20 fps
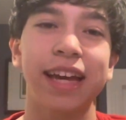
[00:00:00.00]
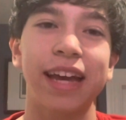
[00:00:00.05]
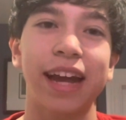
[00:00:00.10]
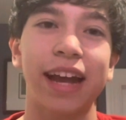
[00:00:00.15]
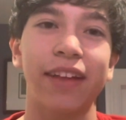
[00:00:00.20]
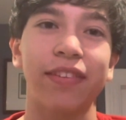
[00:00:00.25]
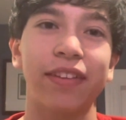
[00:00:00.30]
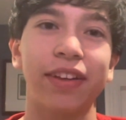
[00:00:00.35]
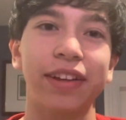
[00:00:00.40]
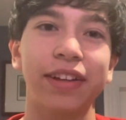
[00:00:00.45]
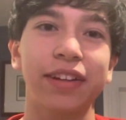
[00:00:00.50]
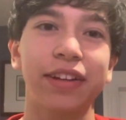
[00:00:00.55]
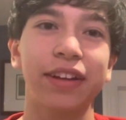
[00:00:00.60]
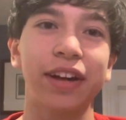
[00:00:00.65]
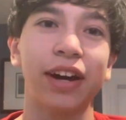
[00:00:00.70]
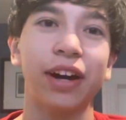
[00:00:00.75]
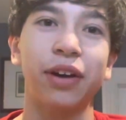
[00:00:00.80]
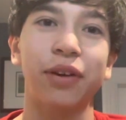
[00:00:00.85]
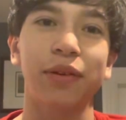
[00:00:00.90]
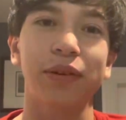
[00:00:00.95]
and then
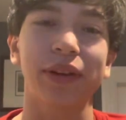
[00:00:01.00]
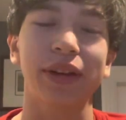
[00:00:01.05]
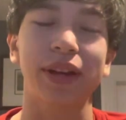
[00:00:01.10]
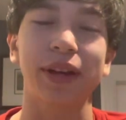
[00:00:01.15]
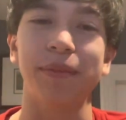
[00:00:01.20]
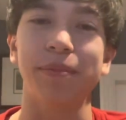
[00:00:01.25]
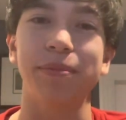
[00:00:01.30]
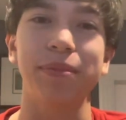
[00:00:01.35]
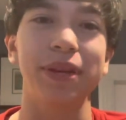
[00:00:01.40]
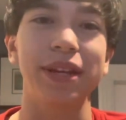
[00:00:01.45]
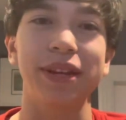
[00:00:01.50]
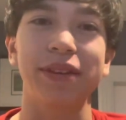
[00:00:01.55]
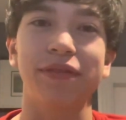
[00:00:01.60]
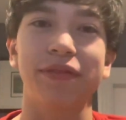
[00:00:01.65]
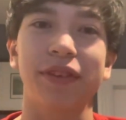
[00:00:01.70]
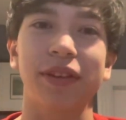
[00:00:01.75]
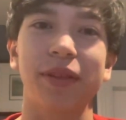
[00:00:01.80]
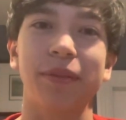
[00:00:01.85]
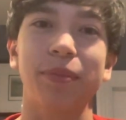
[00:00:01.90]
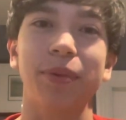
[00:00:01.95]
go compete
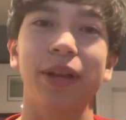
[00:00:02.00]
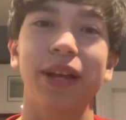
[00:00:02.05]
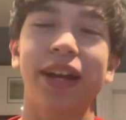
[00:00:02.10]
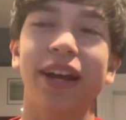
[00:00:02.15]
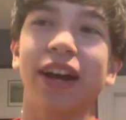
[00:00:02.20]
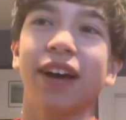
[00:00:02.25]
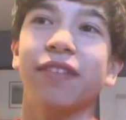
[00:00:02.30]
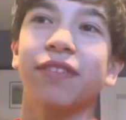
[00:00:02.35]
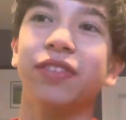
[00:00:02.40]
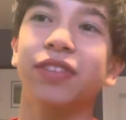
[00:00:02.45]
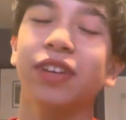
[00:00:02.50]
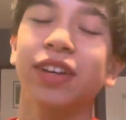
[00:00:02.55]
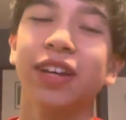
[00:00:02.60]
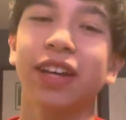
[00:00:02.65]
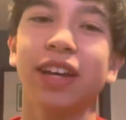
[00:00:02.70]
for the playoffs.